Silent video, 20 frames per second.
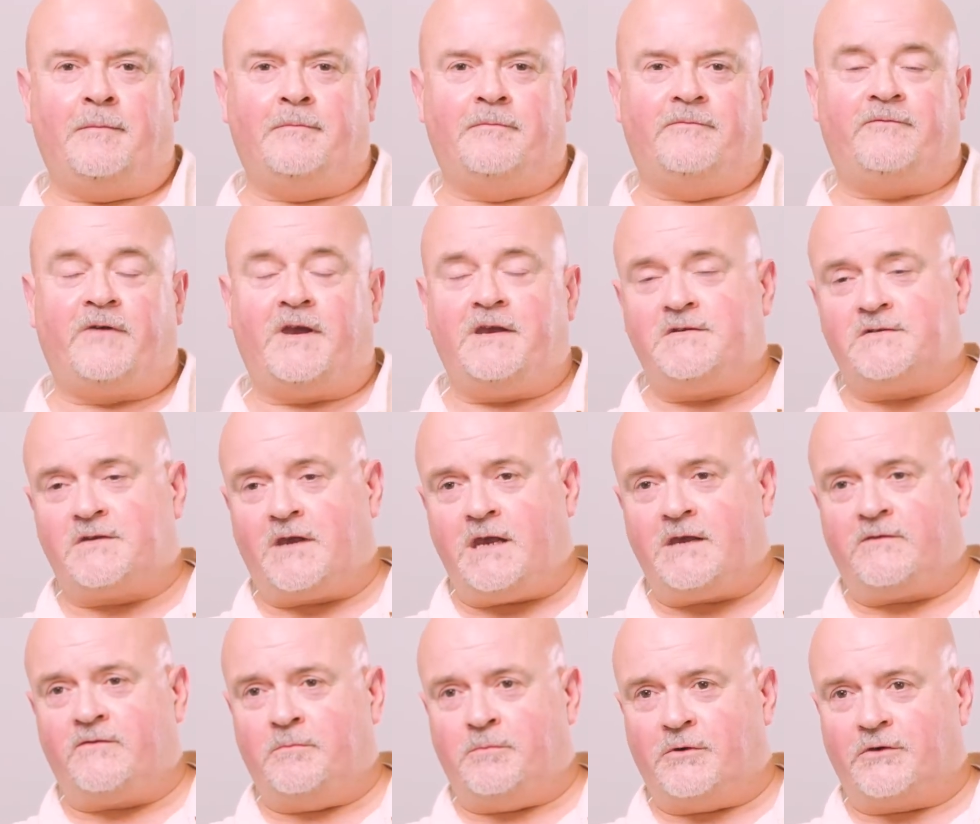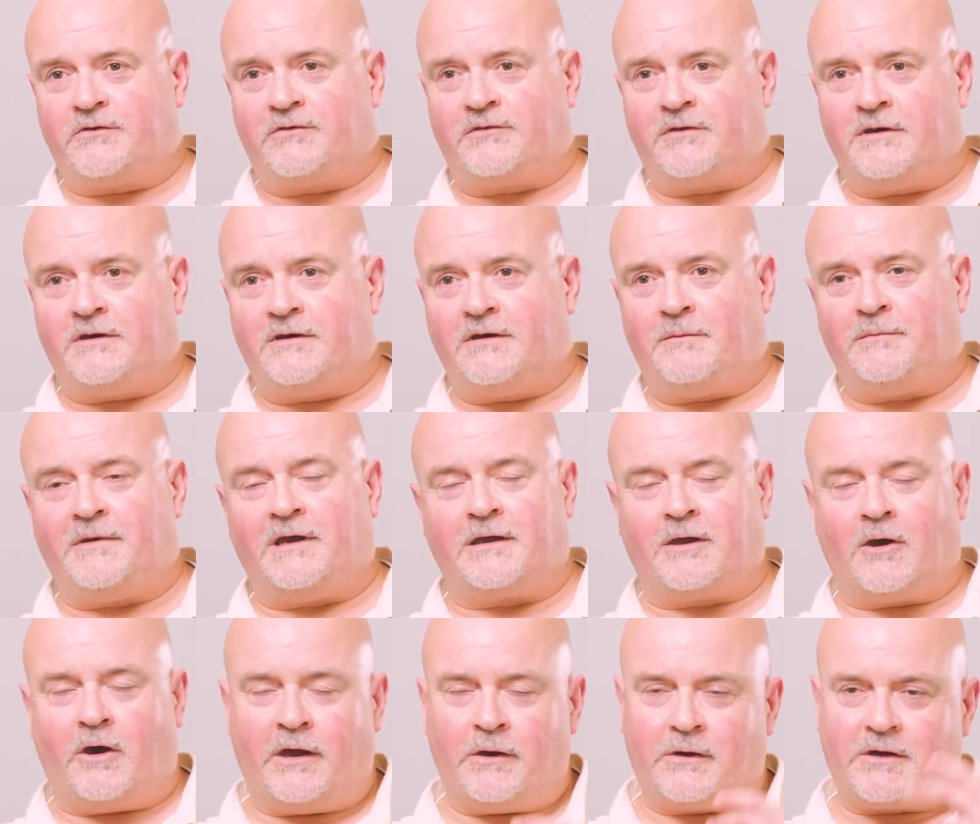Face Ache for Buster, about a
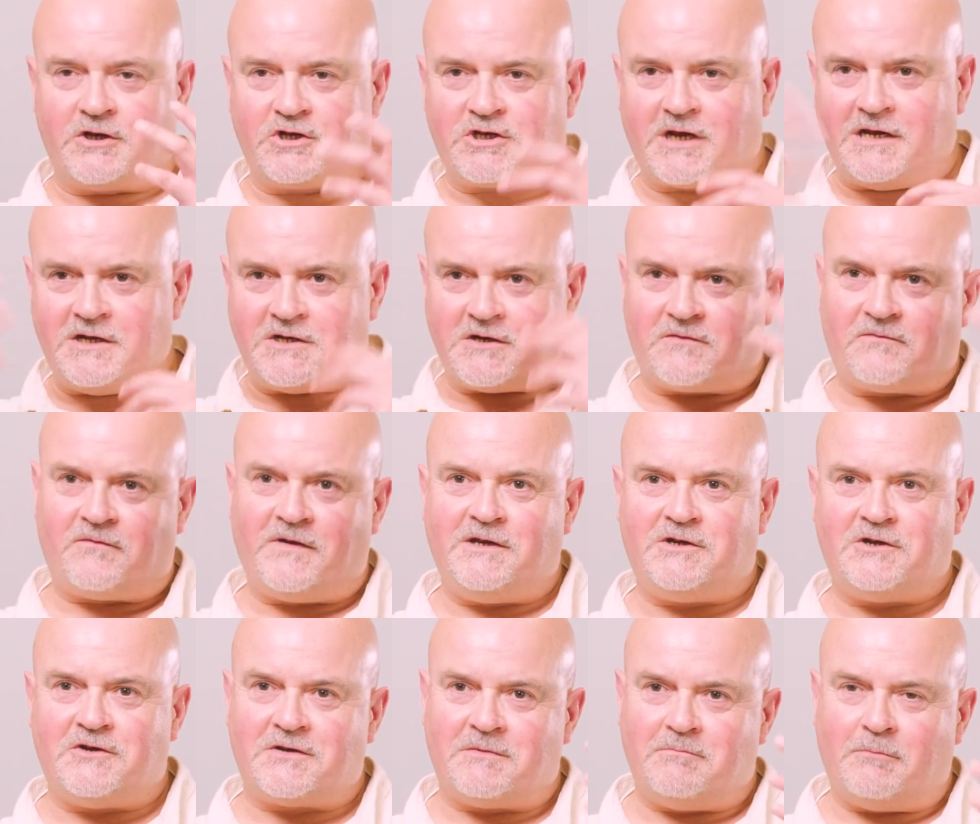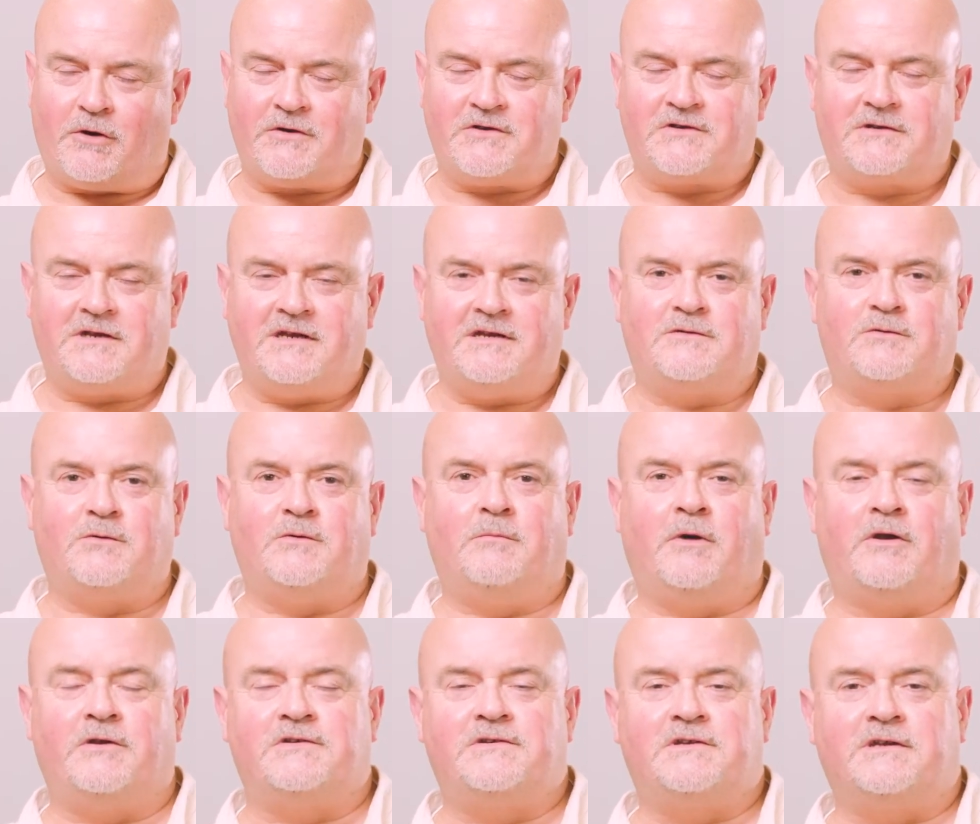guy who could change his features into a
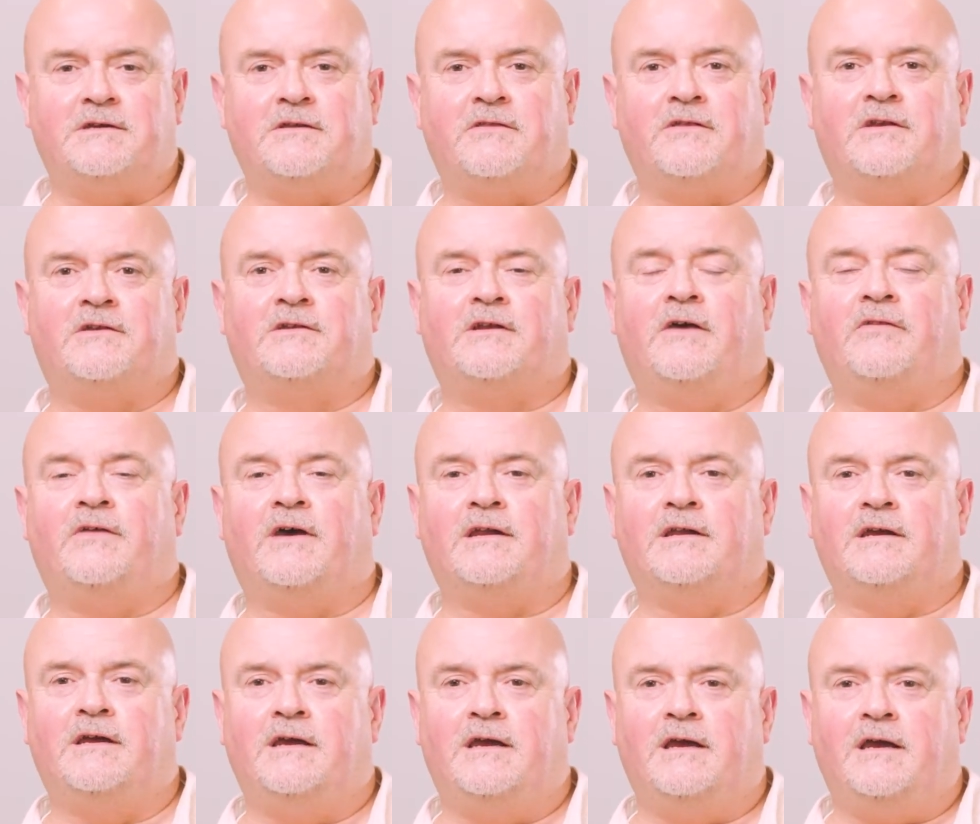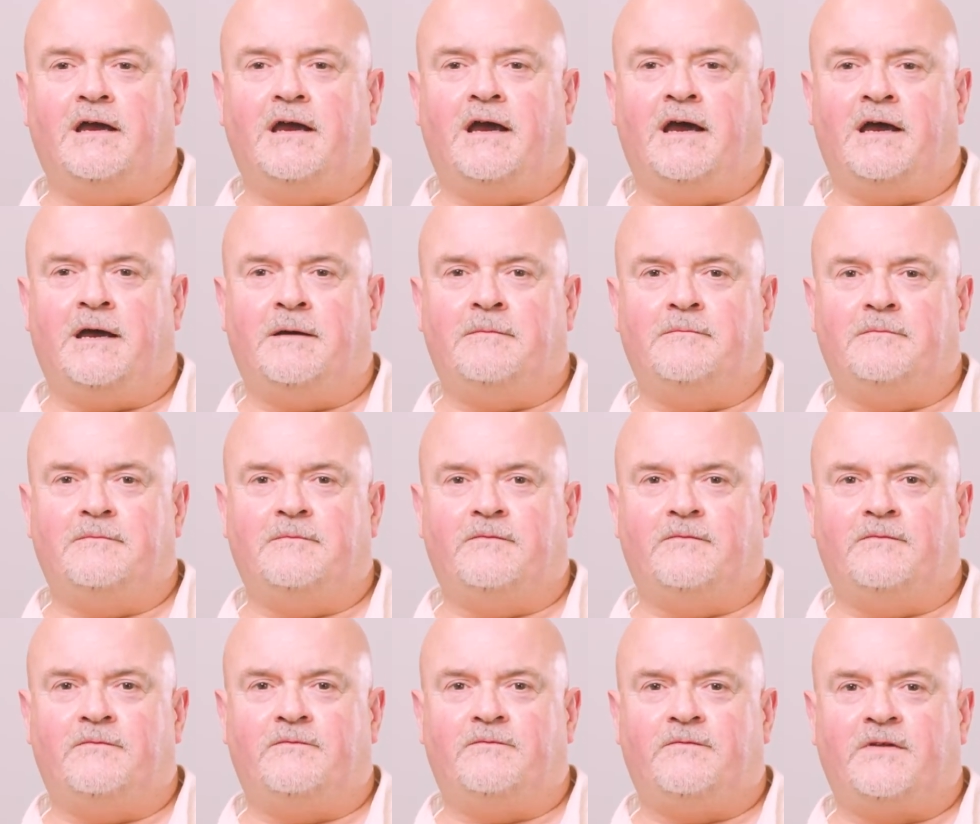monster, things like that.
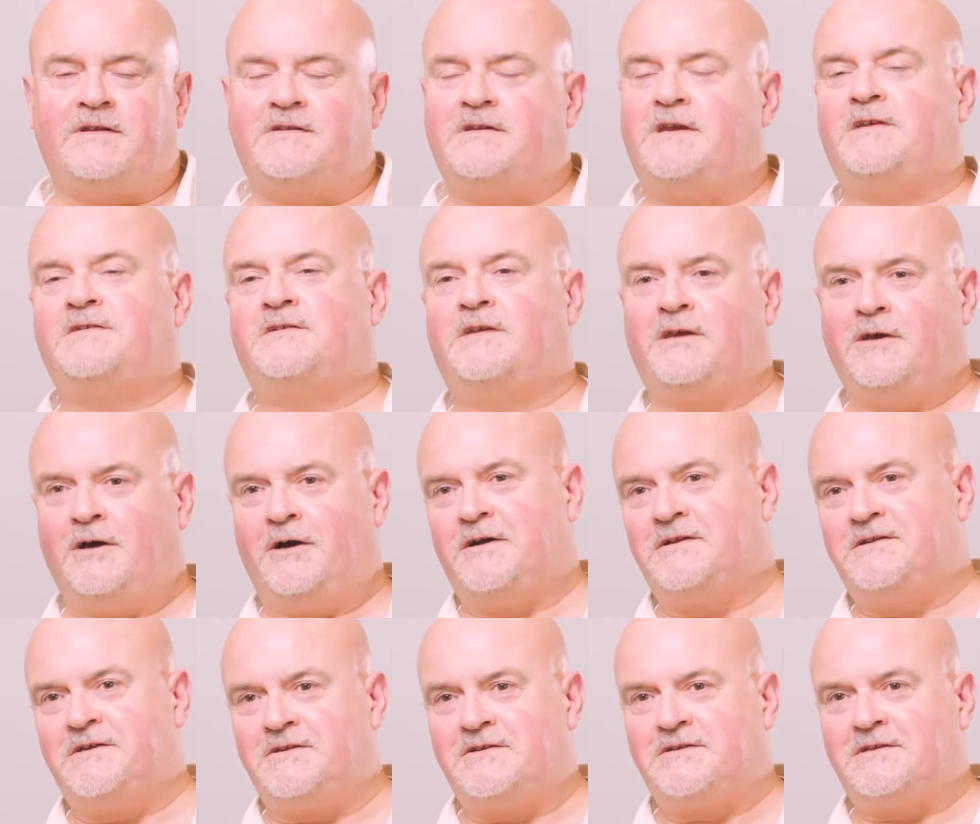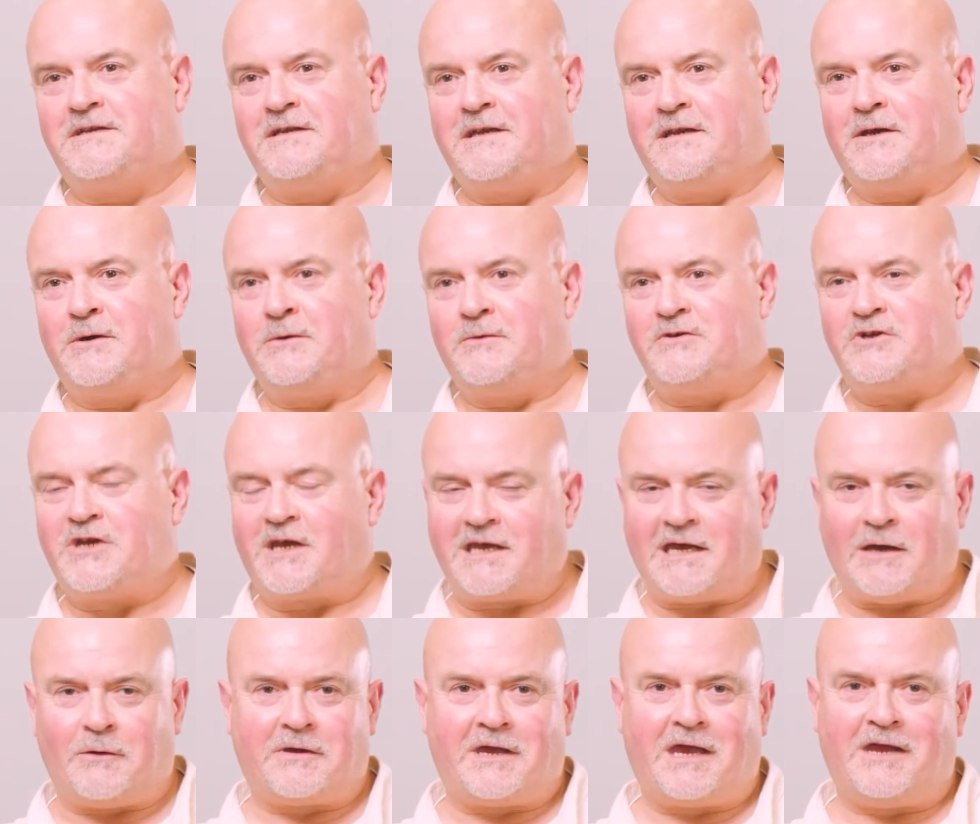Fantastic artist, check
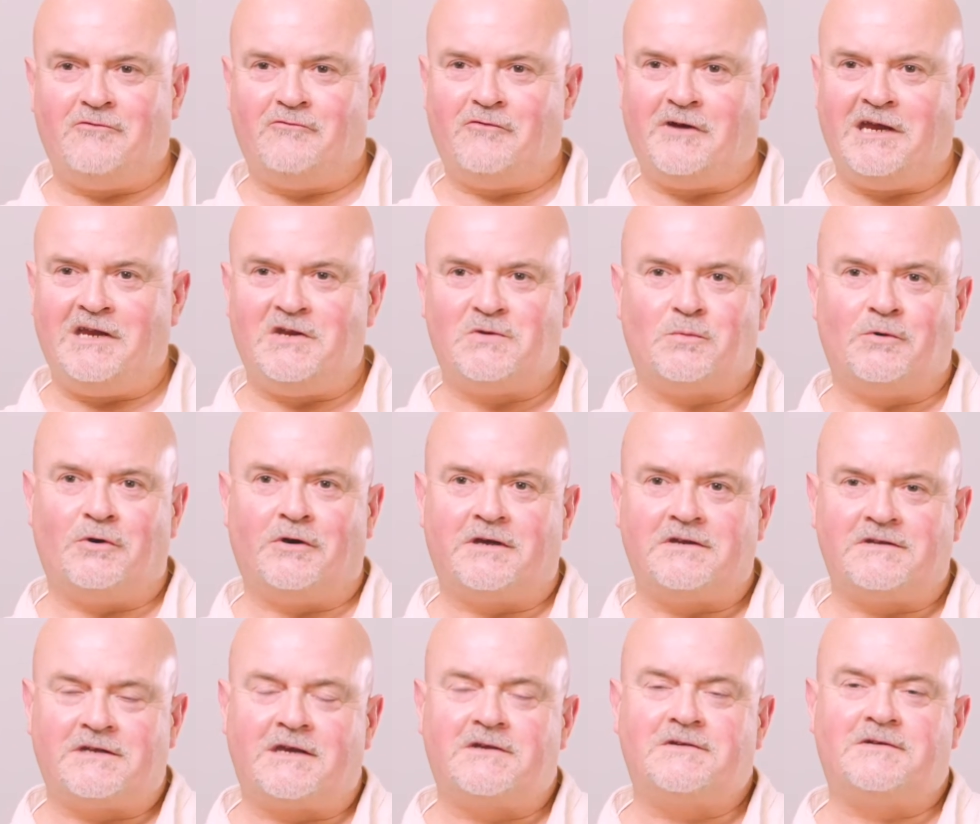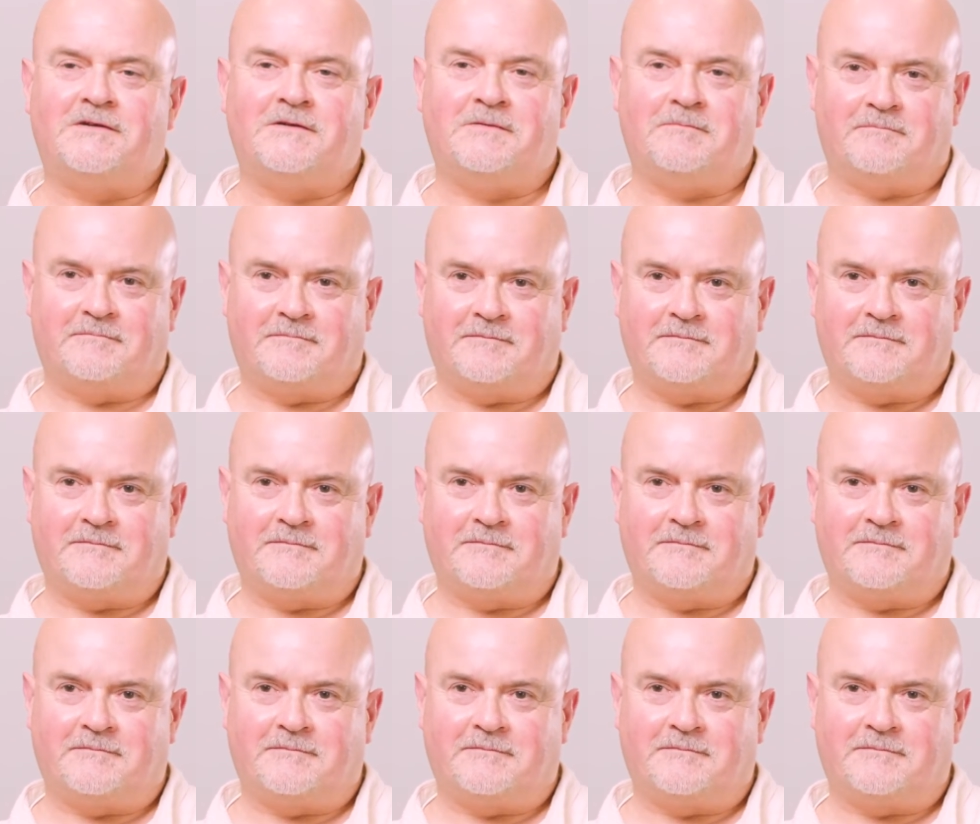out Ken Reid's work, it's excellent.